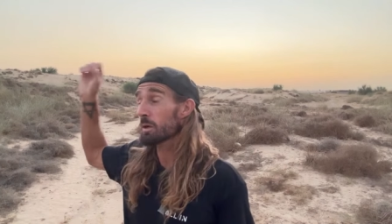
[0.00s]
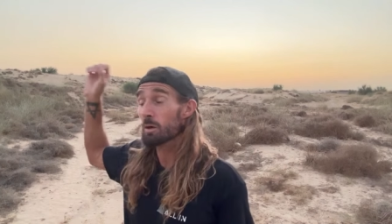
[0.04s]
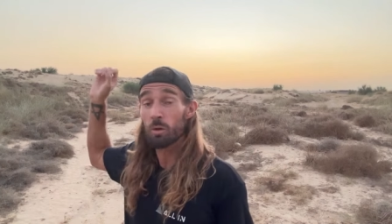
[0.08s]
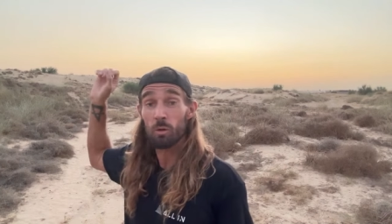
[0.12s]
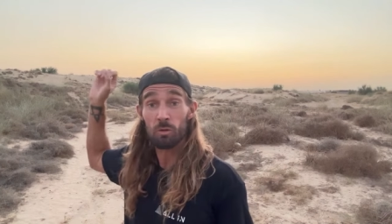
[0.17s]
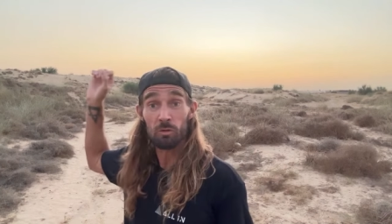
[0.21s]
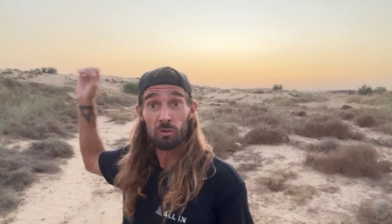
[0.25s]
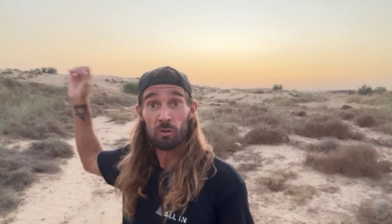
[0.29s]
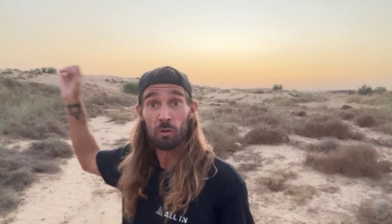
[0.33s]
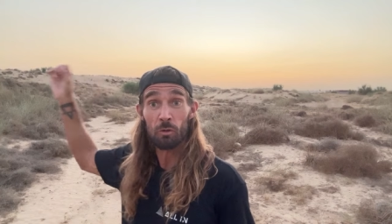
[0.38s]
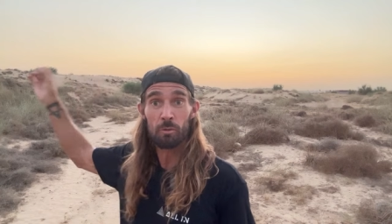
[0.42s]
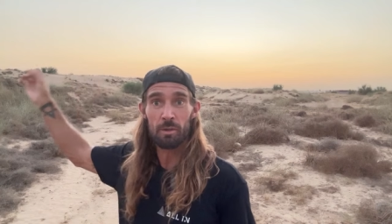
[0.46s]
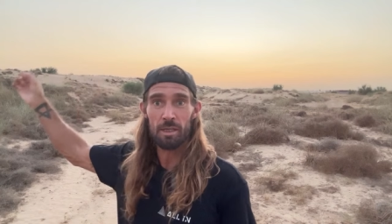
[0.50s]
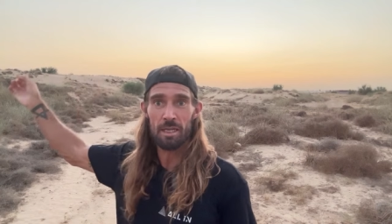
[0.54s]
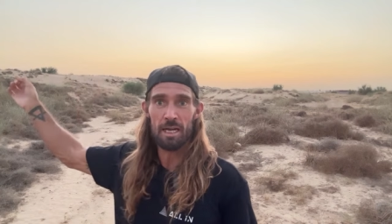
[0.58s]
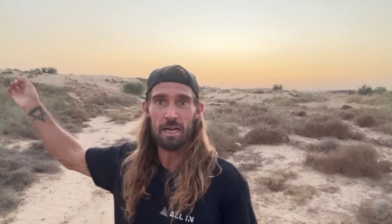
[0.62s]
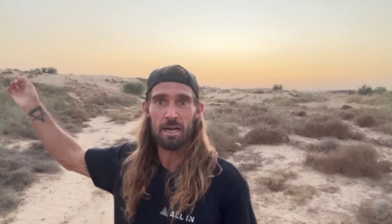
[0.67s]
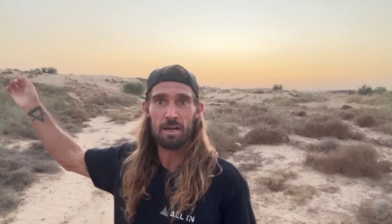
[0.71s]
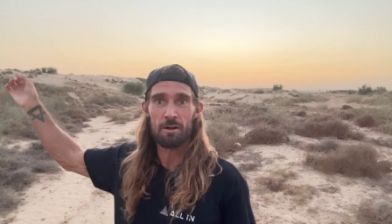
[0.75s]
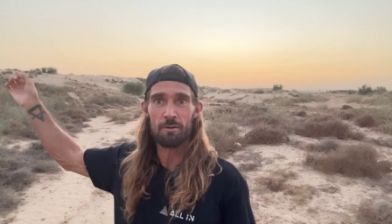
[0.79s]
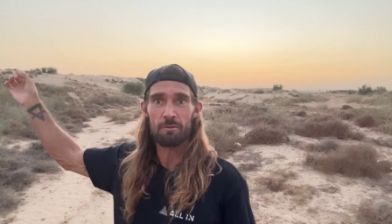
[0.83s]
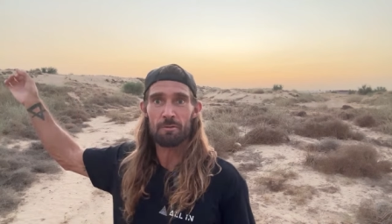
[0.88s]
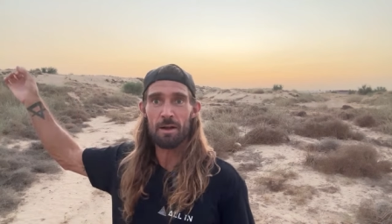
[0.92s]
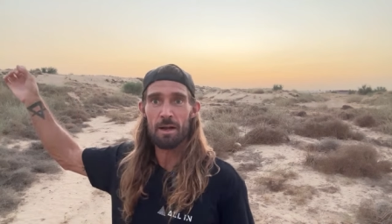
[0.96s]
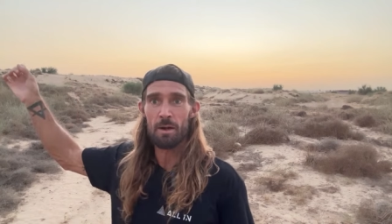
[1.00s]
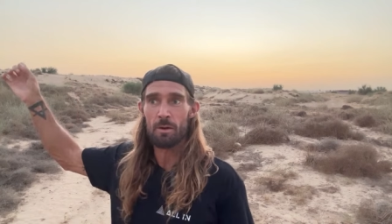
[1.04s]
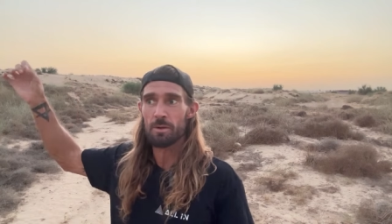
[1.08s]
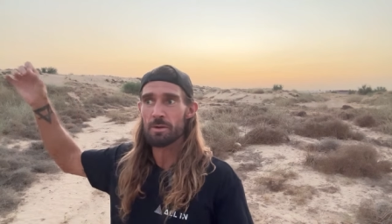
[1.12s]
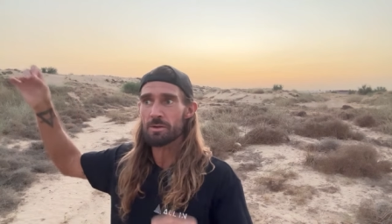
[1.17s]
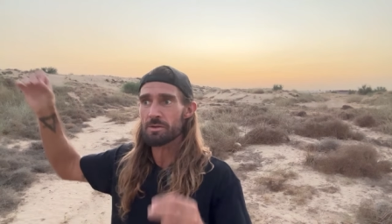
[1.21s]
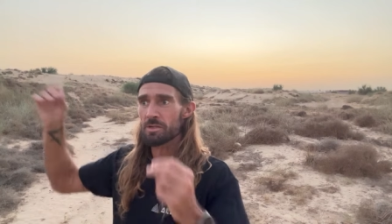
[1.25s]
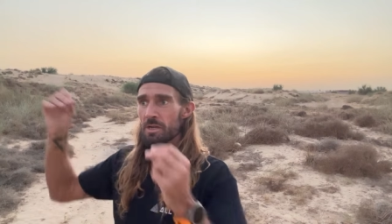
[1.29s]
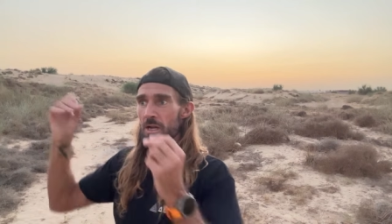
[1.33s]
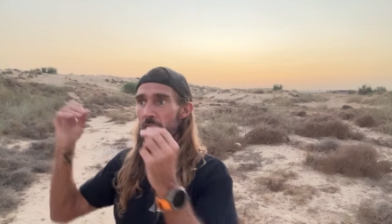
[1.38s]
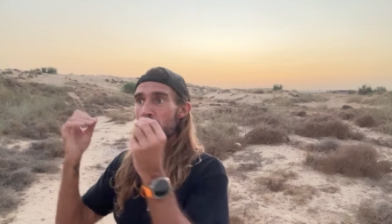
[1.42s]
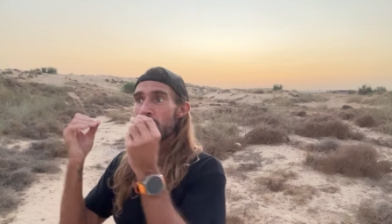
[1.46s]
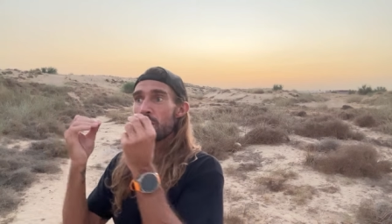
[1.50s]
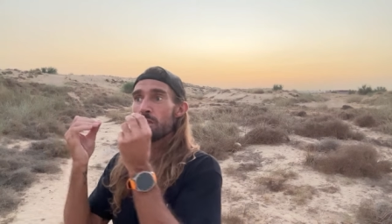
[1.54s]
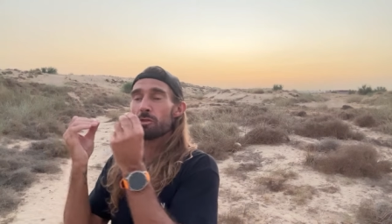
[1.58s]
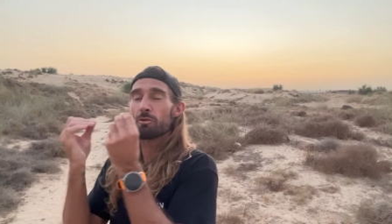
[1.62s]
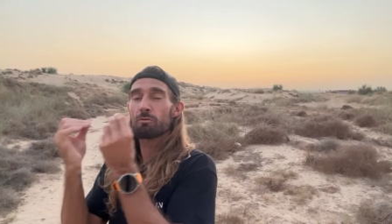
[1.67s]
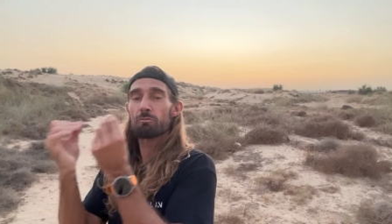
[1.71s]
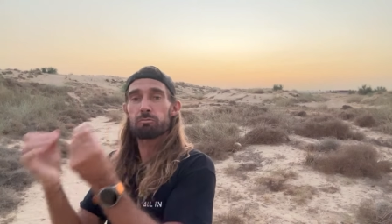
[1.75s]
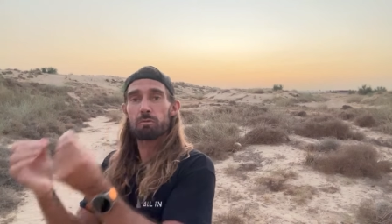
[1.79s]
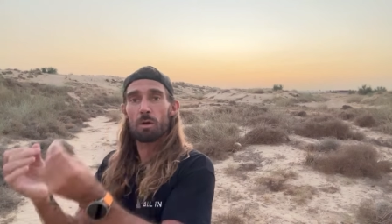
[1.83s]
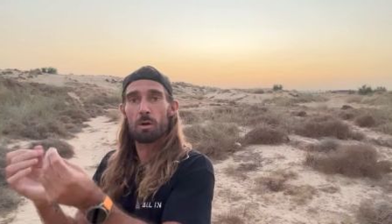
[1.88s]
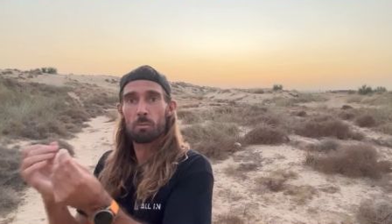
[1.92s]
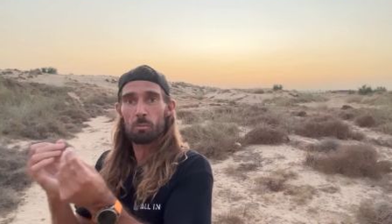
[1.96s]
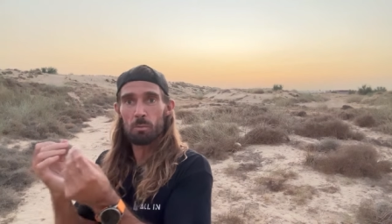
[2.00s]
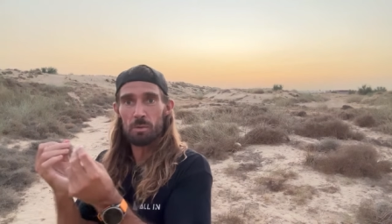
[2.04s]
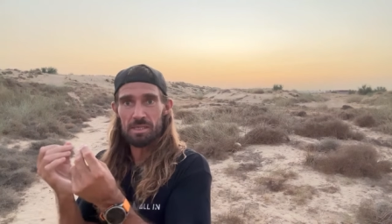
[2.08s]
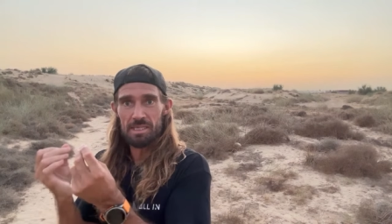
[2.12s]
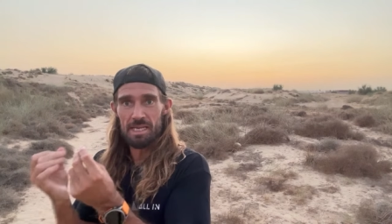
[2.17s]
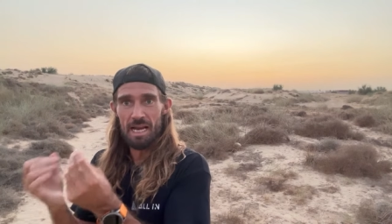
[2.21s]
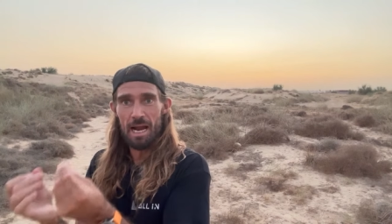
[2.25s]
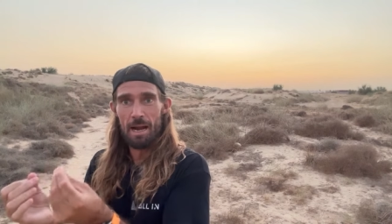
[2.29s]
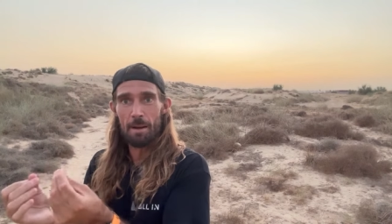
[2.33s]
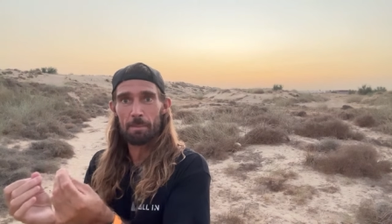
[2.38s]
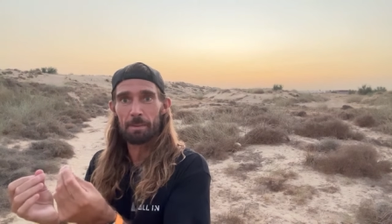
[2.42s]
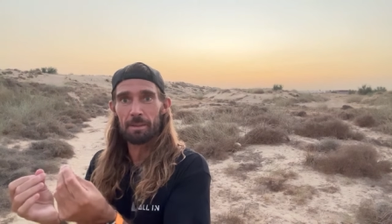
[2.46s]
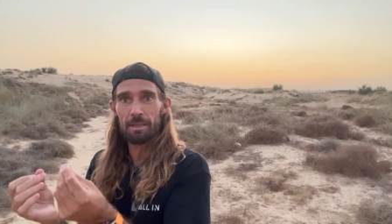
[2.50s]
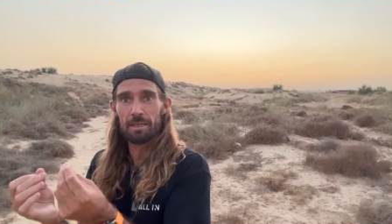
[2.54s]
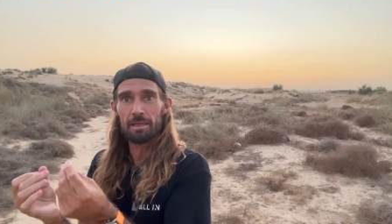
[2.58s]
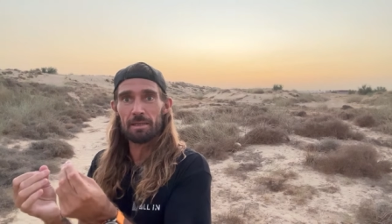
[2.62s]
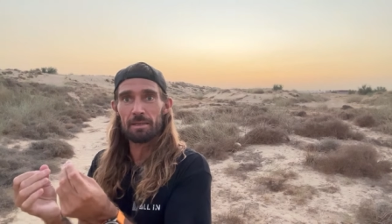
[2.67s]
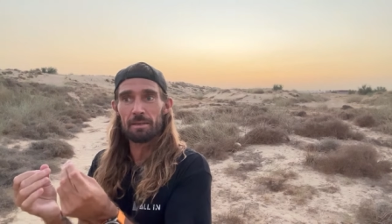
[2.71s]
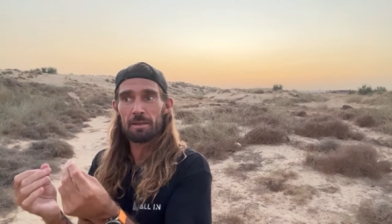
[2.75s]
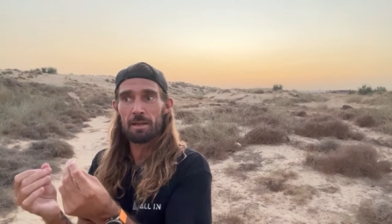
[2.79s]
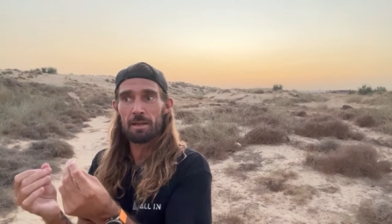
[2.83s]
or two and a half hours, the run was happening,